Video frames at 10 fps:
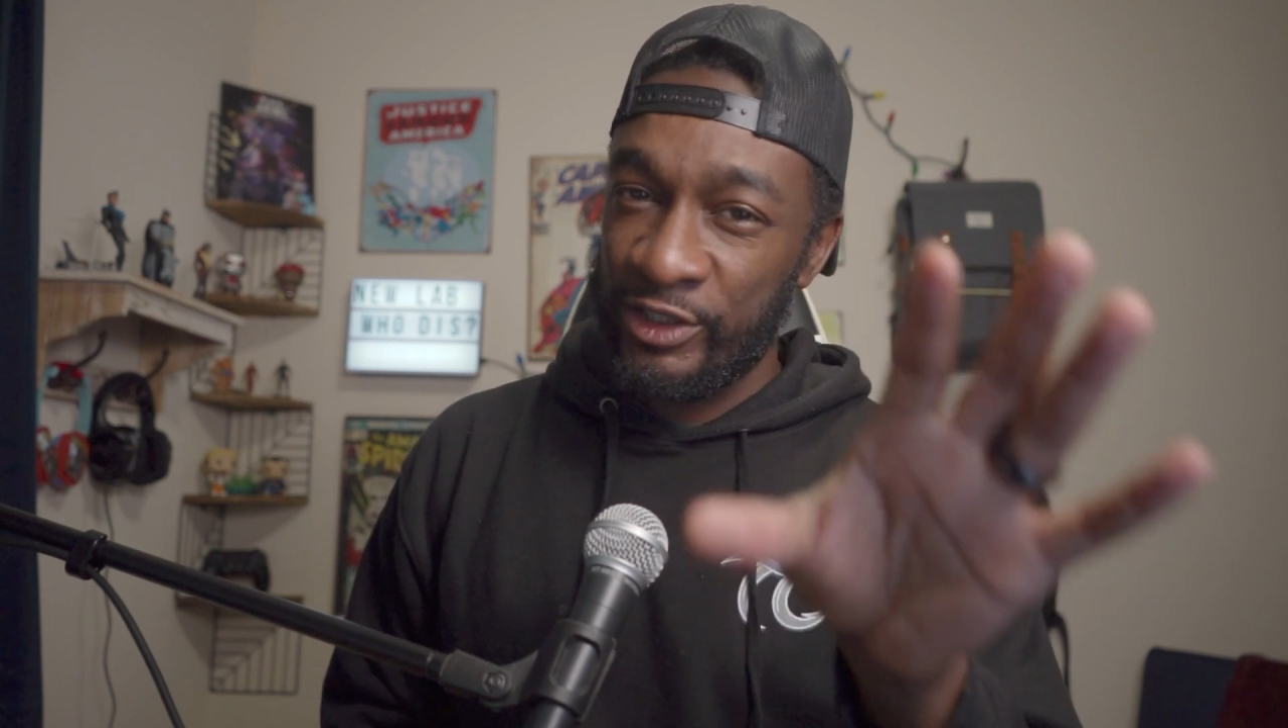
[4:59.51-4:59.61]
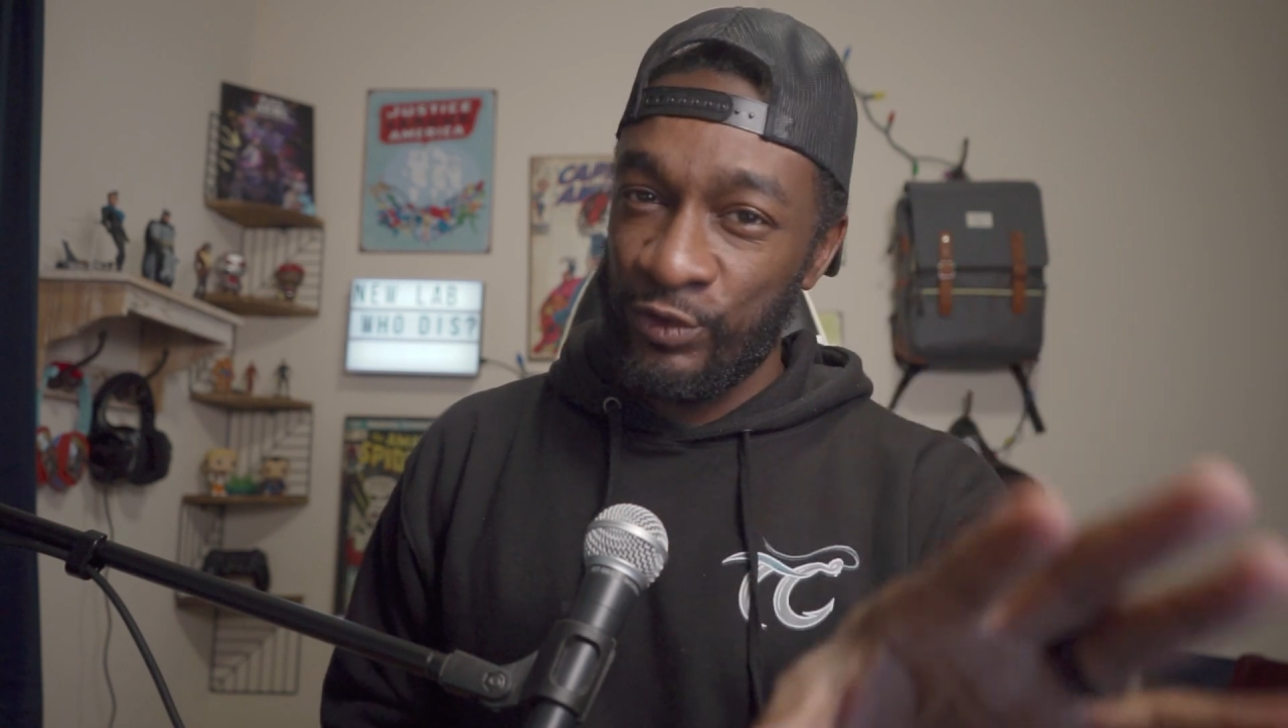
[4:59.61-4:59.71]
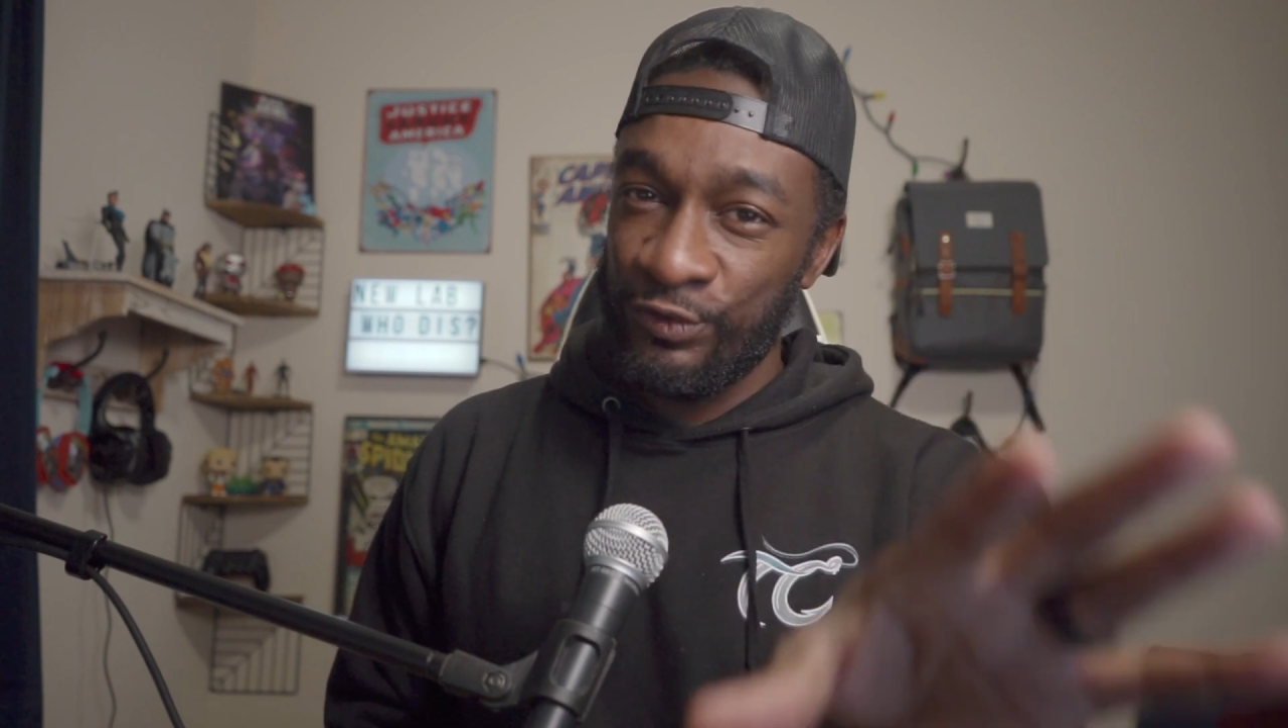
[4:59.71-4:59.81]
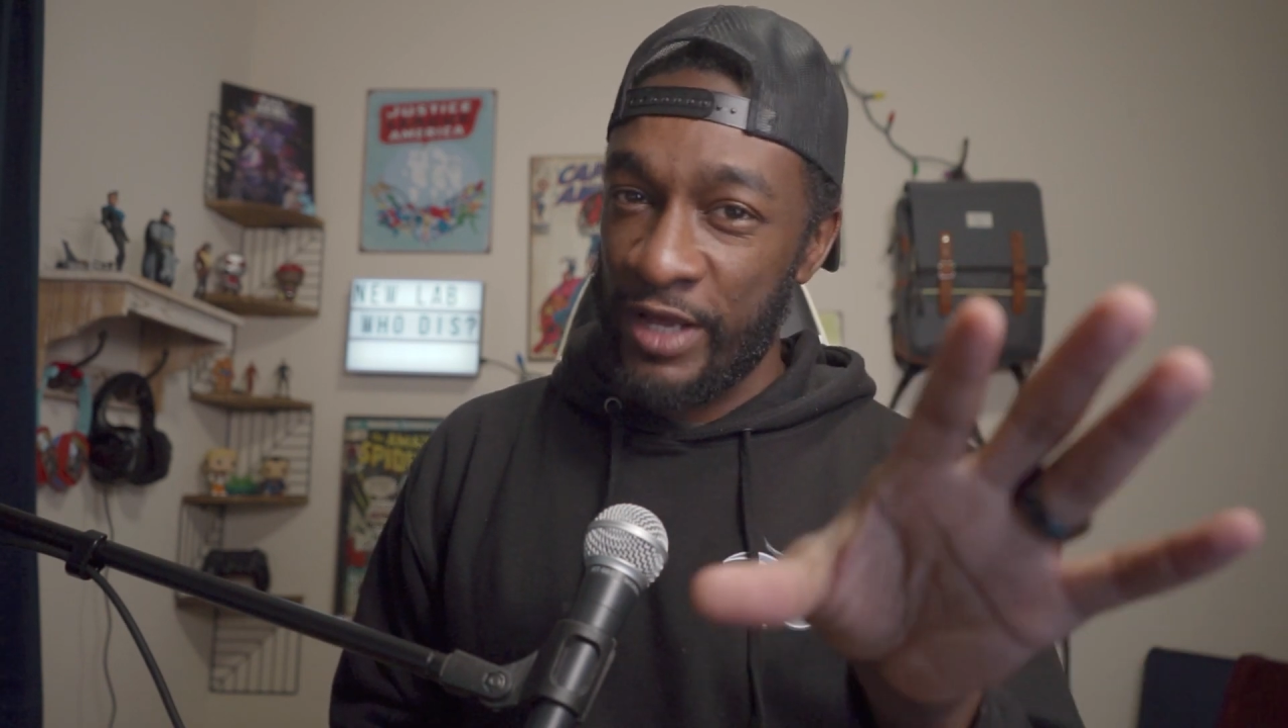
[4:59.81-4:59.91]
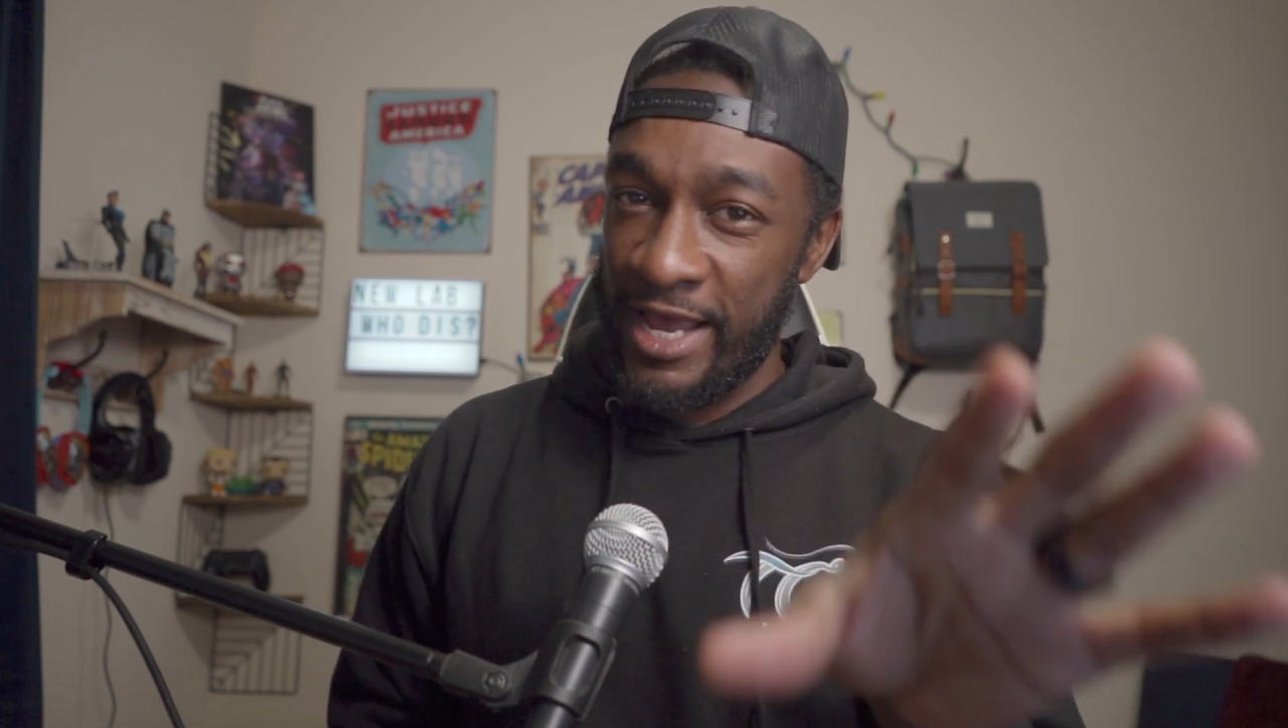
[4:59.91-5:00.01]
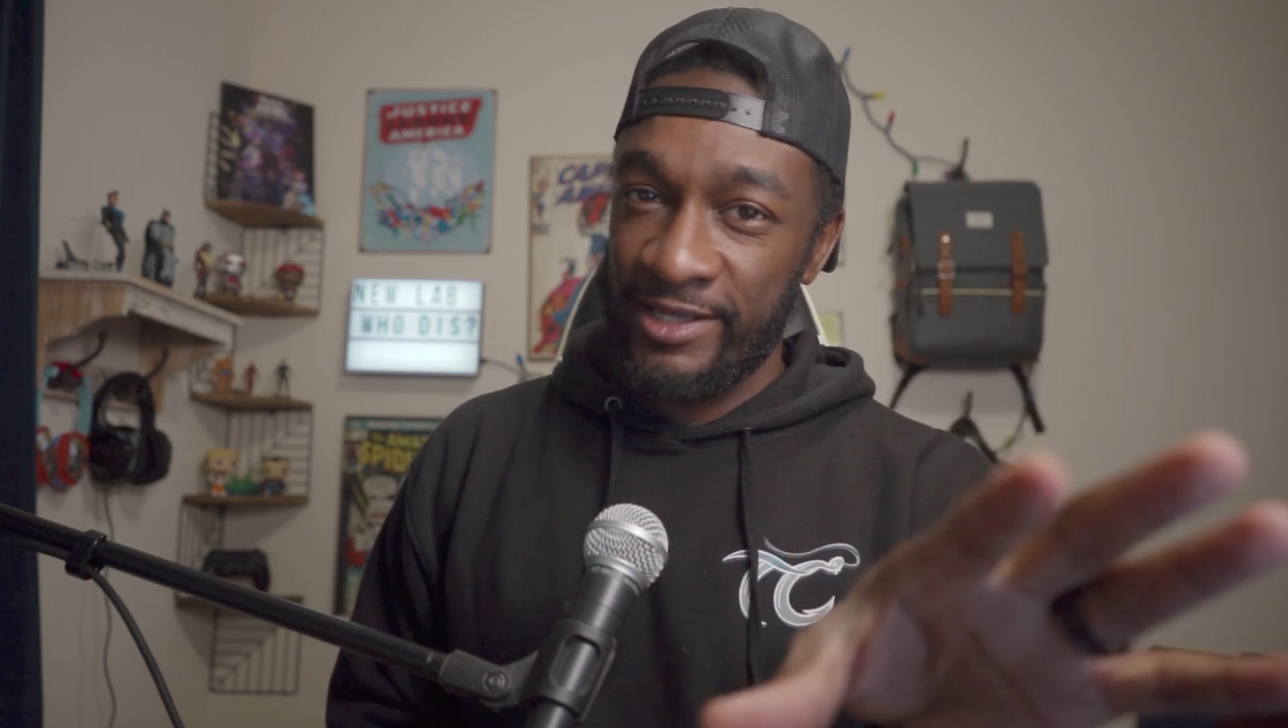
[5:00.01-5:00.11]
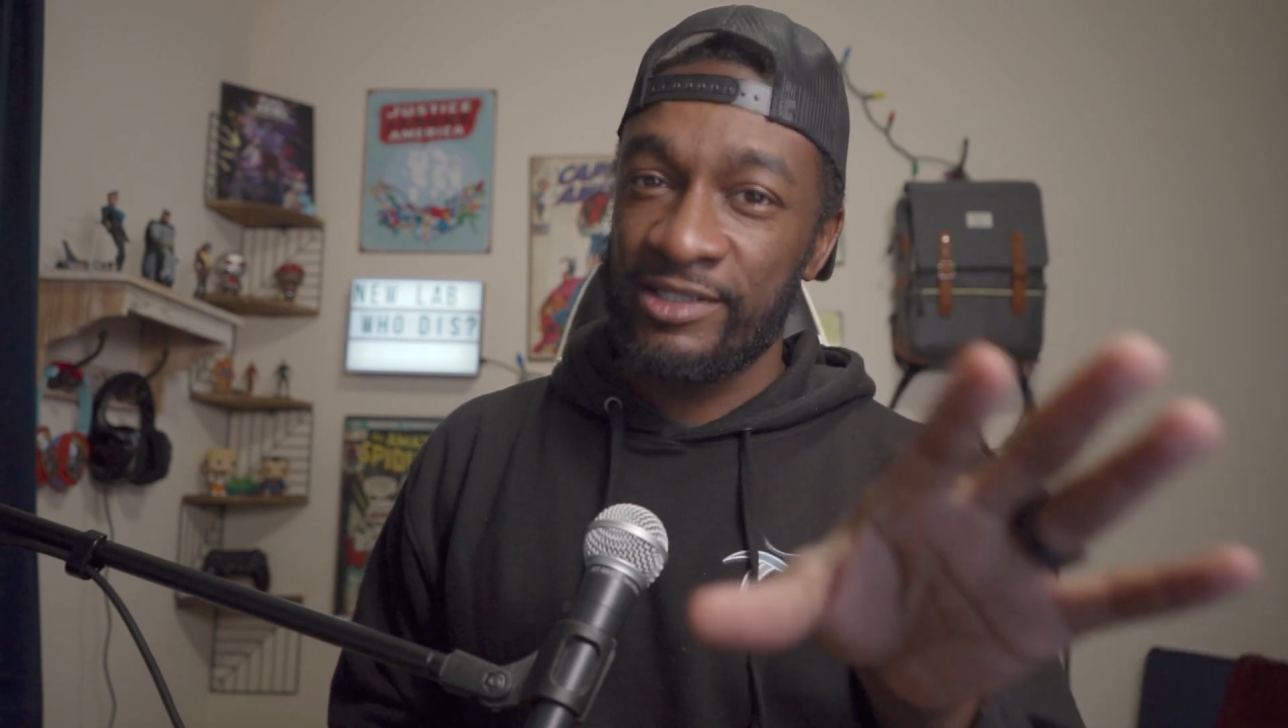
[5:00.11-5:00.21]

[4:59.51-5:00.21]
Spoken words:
too fast